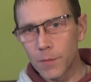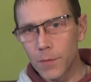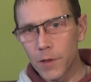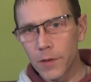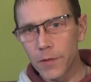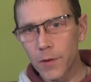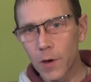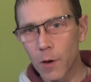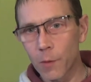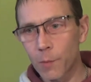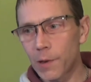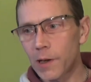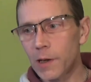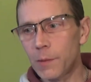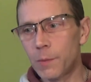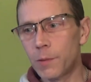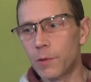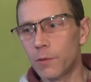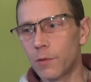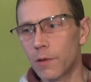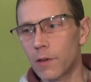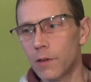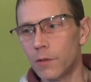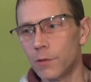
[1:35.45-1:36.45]
You've got
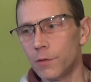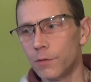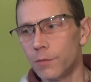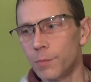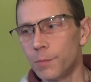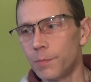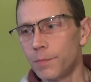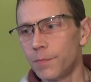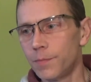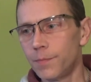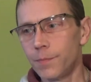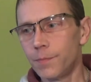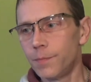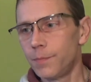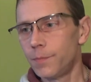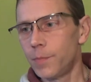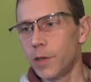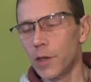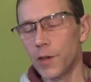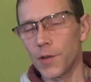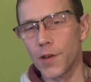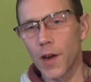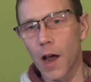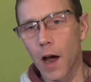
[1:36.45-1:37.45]
people that will
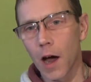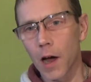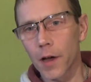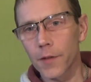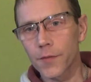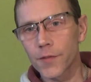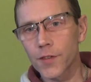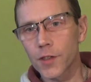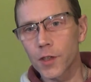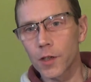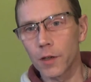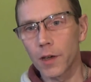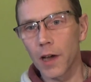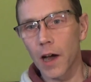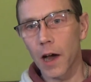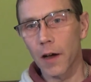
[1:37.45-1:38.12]
put knives to you.